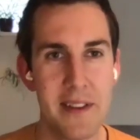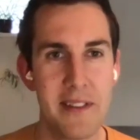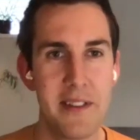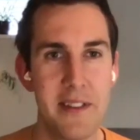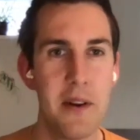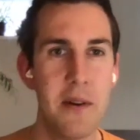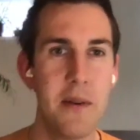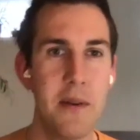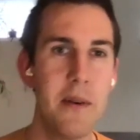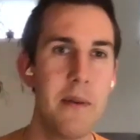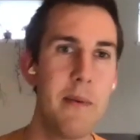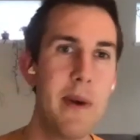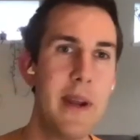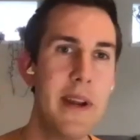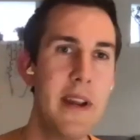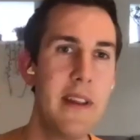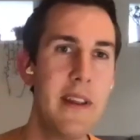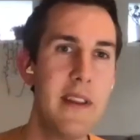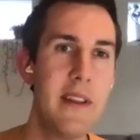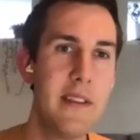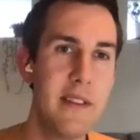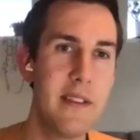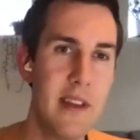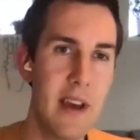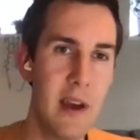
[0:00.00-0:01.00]
So we did
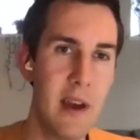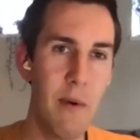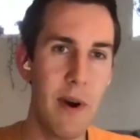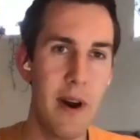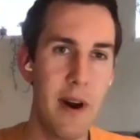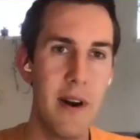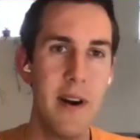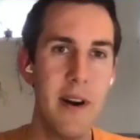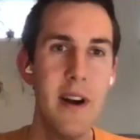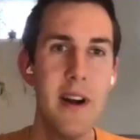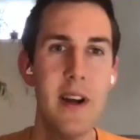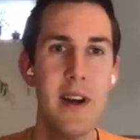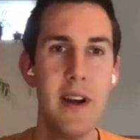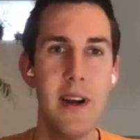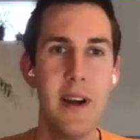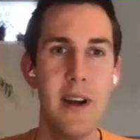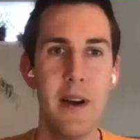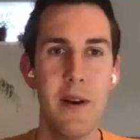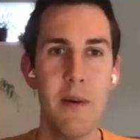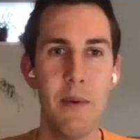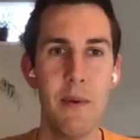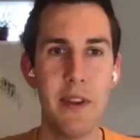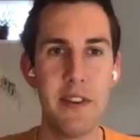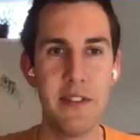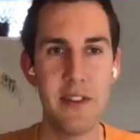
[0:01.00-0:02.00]
this thing where
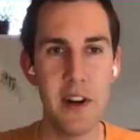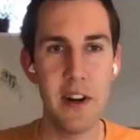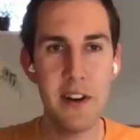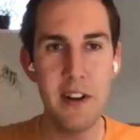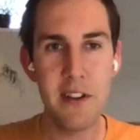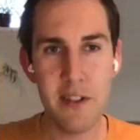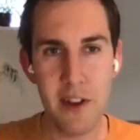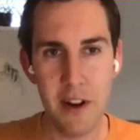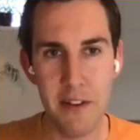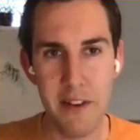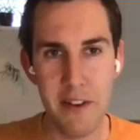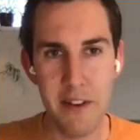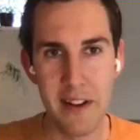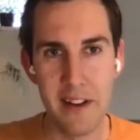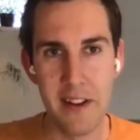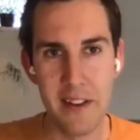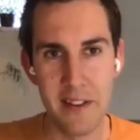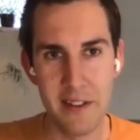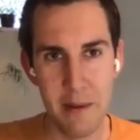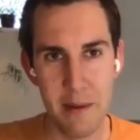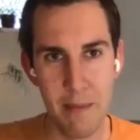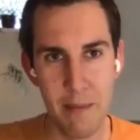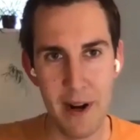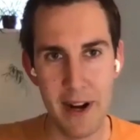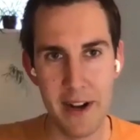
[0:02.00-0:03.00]
we started solving it in a
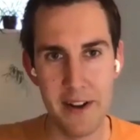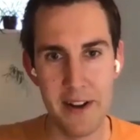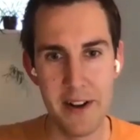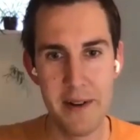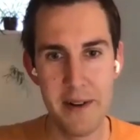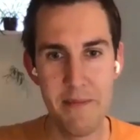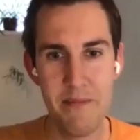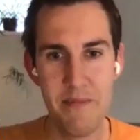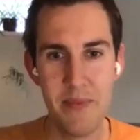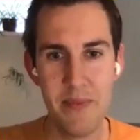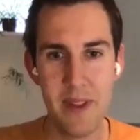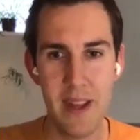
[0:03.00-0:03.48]
simulator,